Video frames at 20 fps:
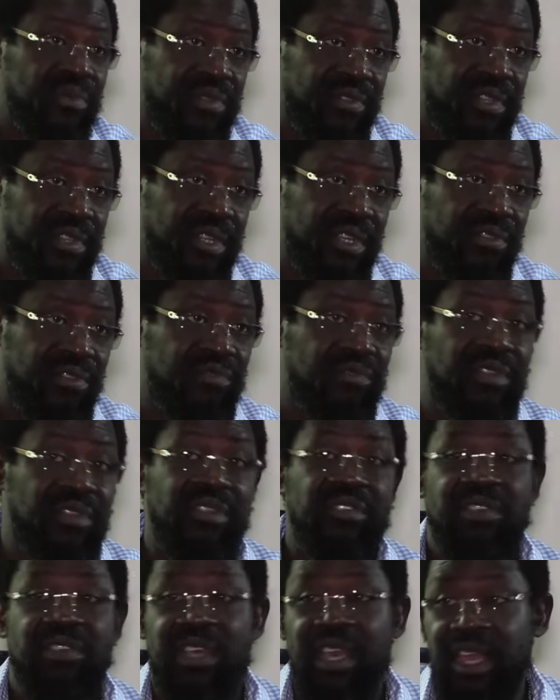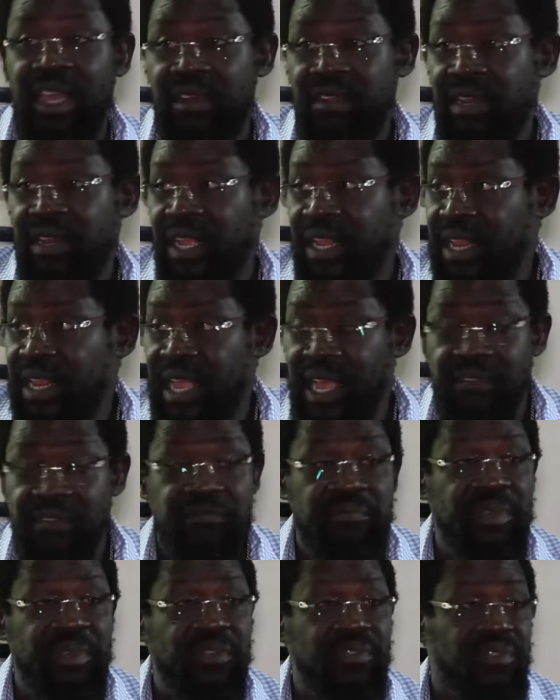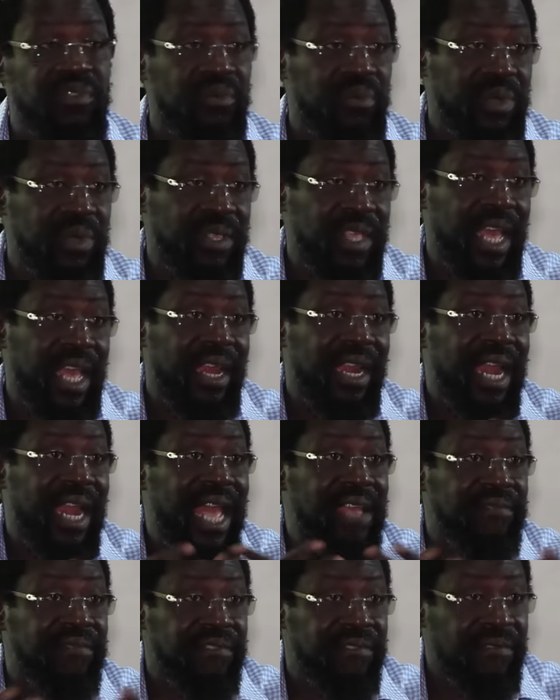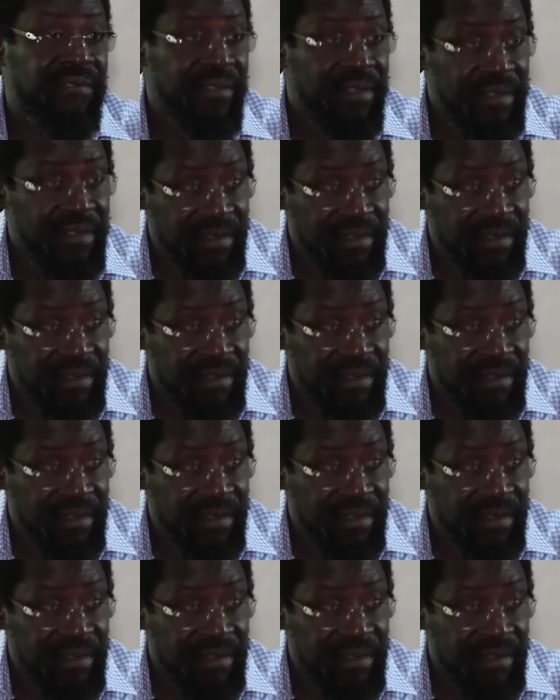We see the judiciary that they have built with their lives